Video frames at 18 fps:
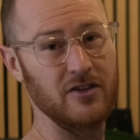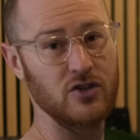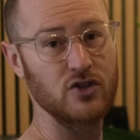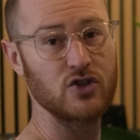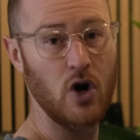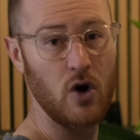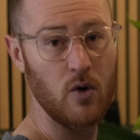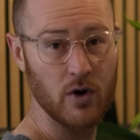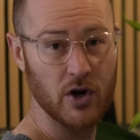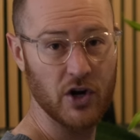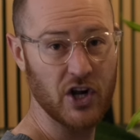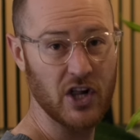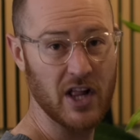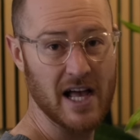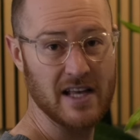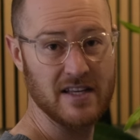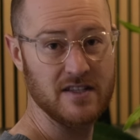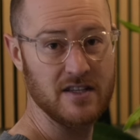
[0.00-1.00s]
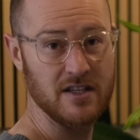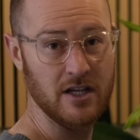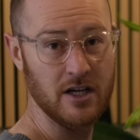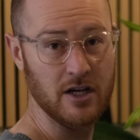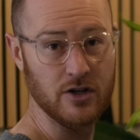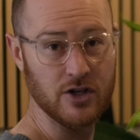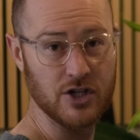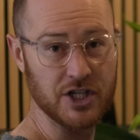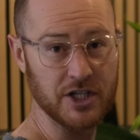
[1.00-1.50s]
Don't wear your glasses in the
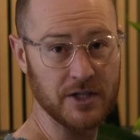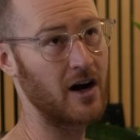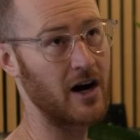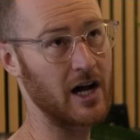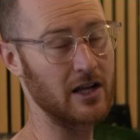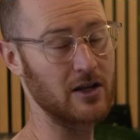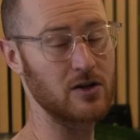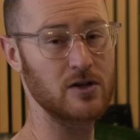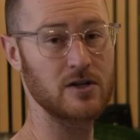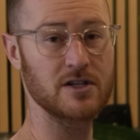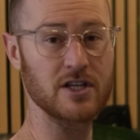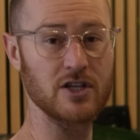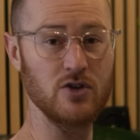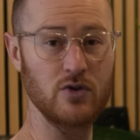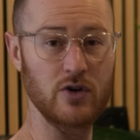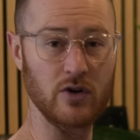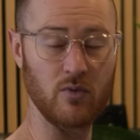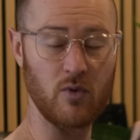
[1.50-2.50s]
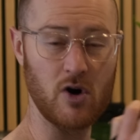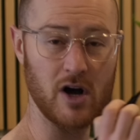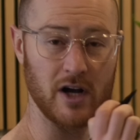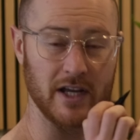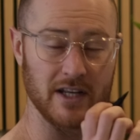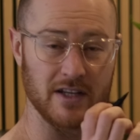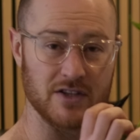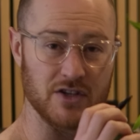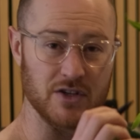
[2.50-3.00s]
ocean. I learned that you can
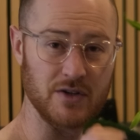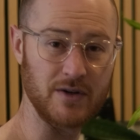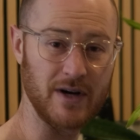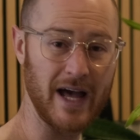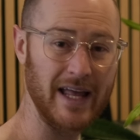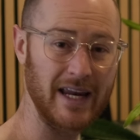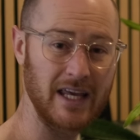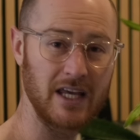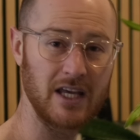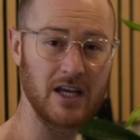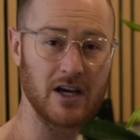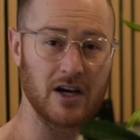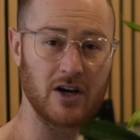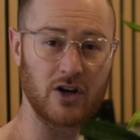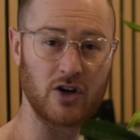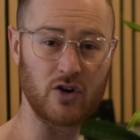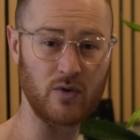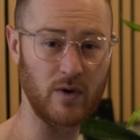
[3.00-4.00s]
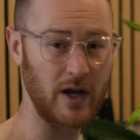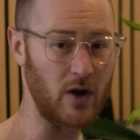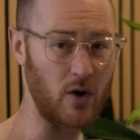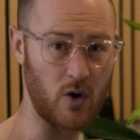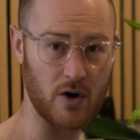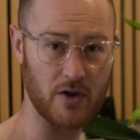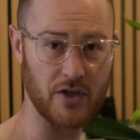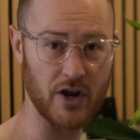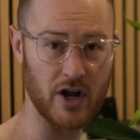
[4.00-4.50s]
walk into any Greek
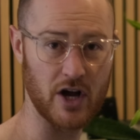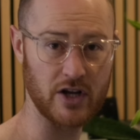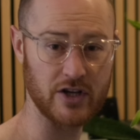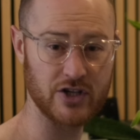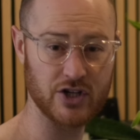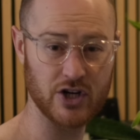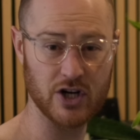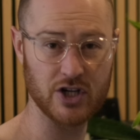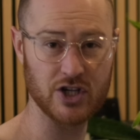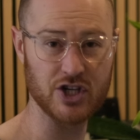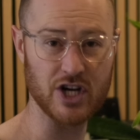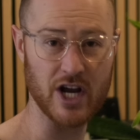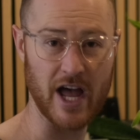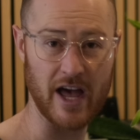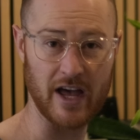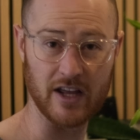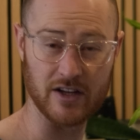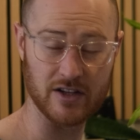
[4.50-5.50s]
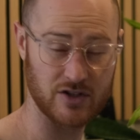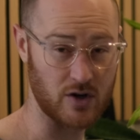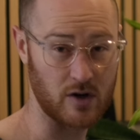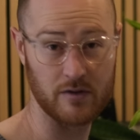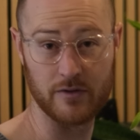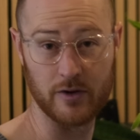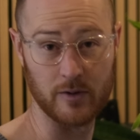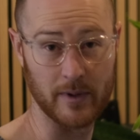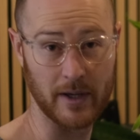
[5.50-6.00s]
Orthodox church and
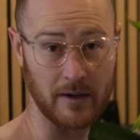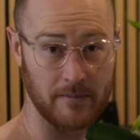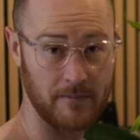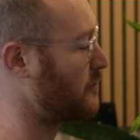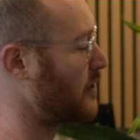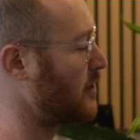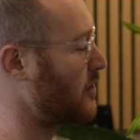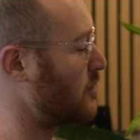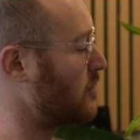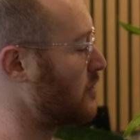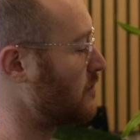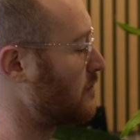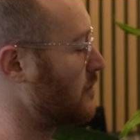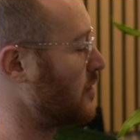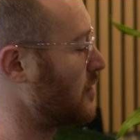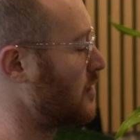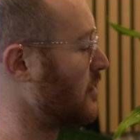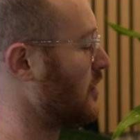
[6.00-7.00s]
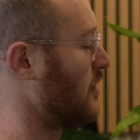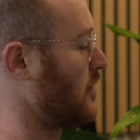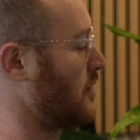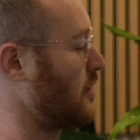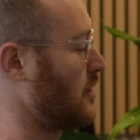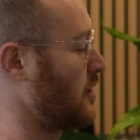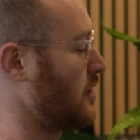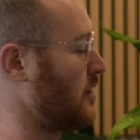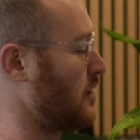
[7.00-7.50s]
start filming. Film
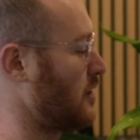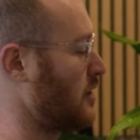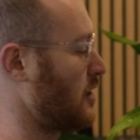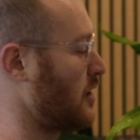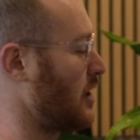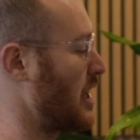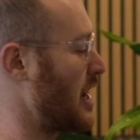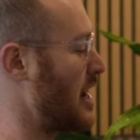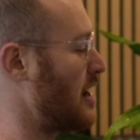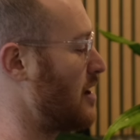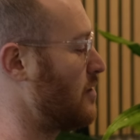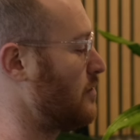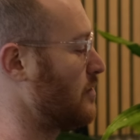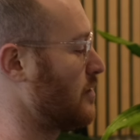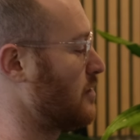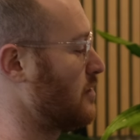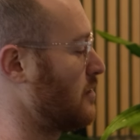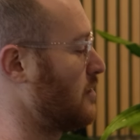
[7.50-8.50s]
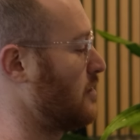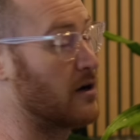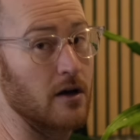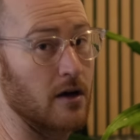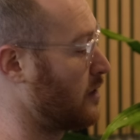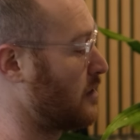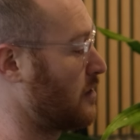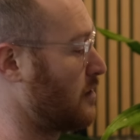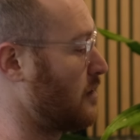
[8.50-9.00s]
allowed
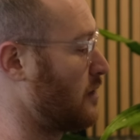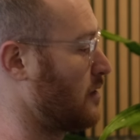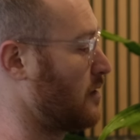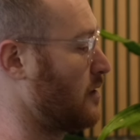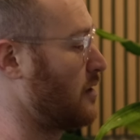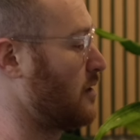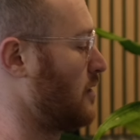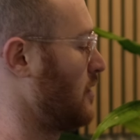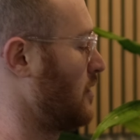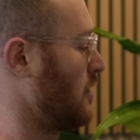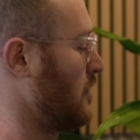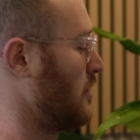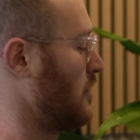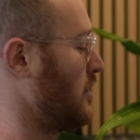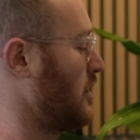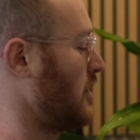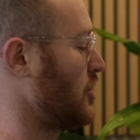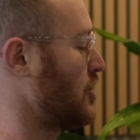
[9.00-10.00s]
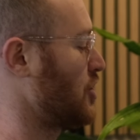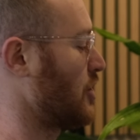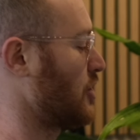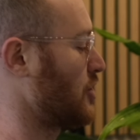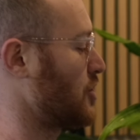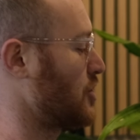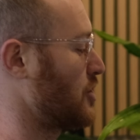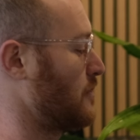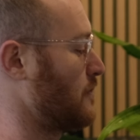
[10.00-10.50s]
in
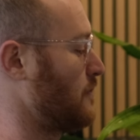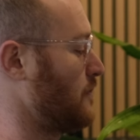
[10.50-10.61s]
church.